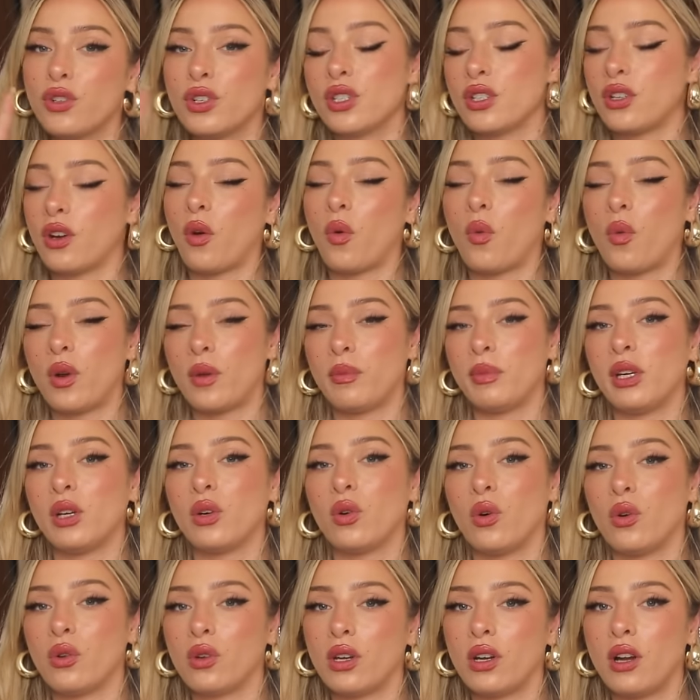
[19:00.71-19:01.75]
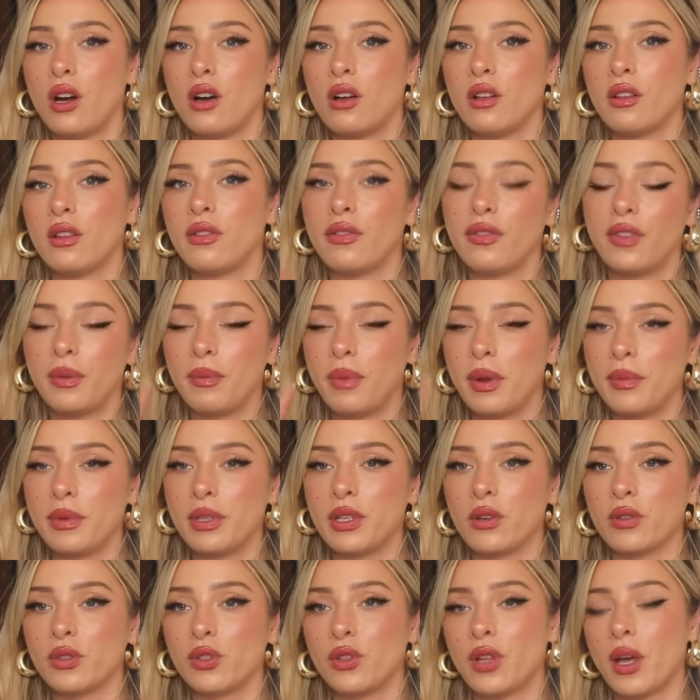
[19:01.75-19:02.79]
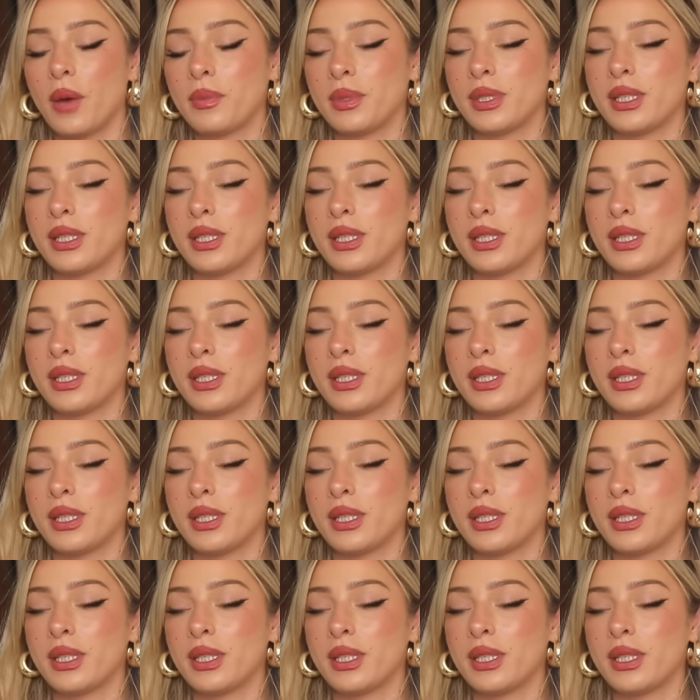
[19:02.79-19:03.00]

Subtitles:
just don't want to be cold at all, then maybe don't do that.